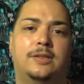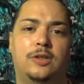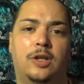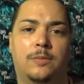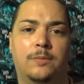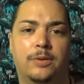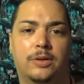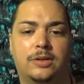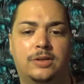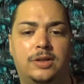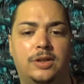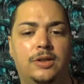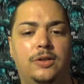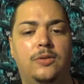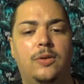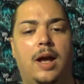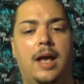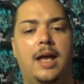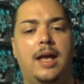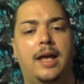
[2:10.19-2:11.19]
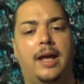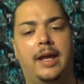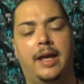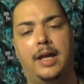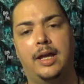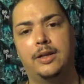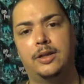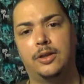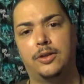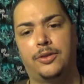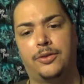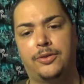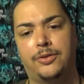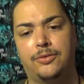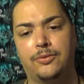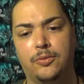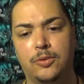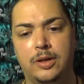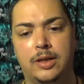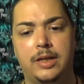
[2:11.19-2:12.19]
number 2 and
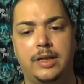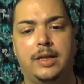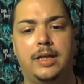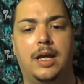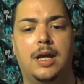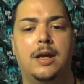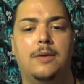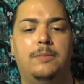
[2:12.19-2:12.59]
3,